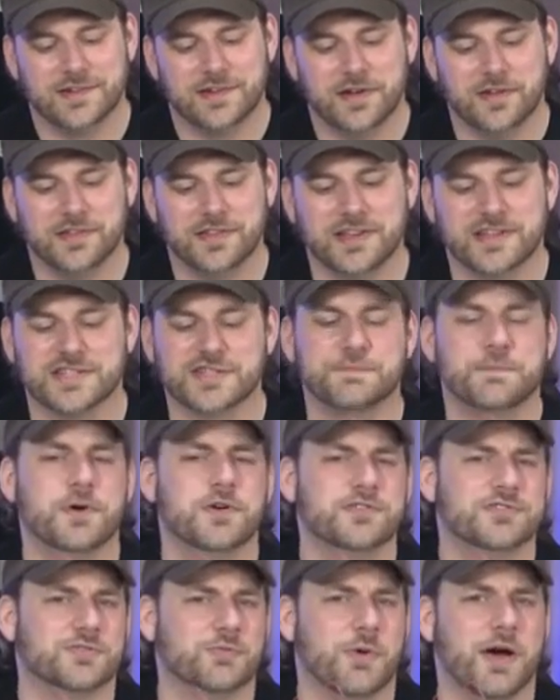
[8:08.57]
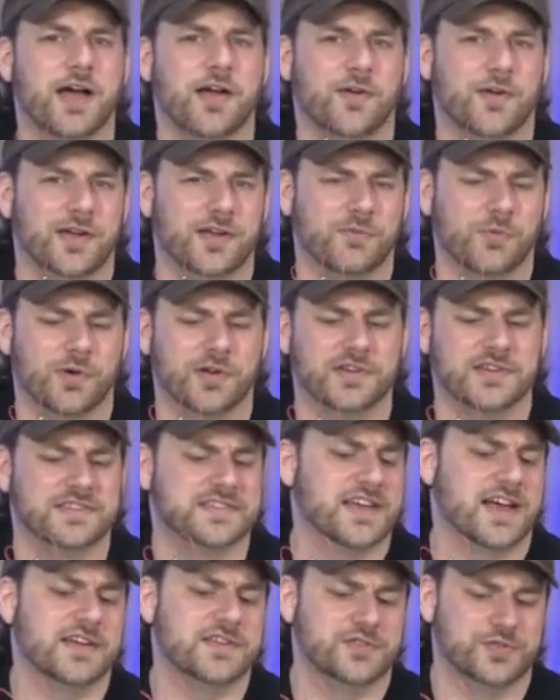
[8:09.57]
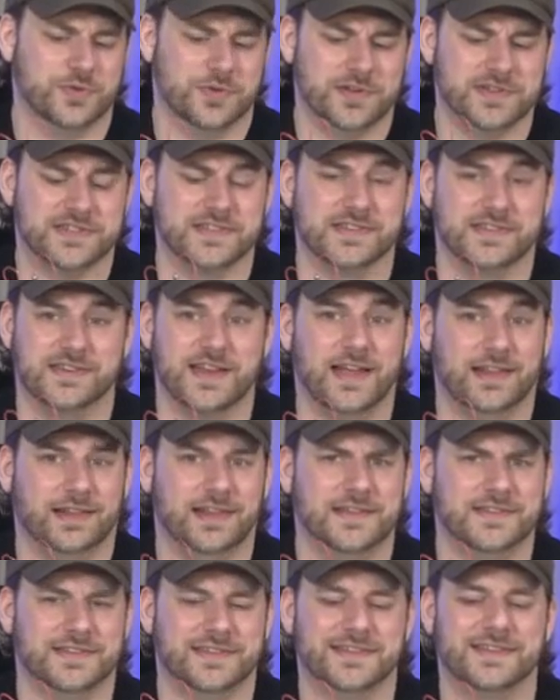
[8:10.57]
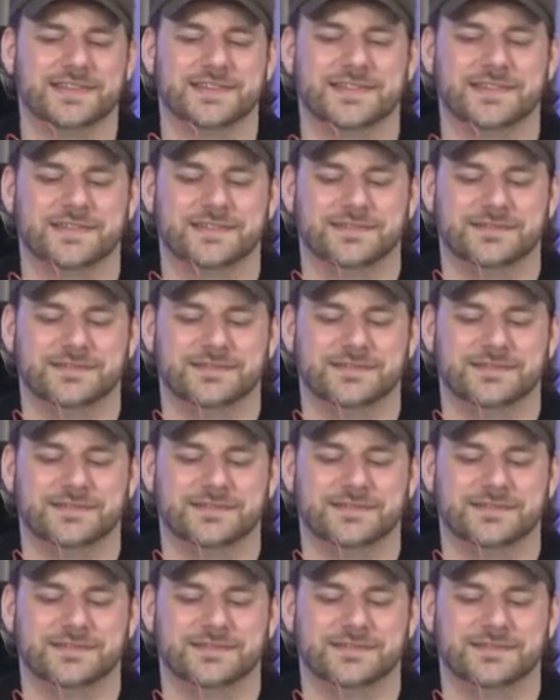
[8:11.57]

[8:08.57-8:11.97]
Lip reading: All the exposed wiring were a design choice and not laziness.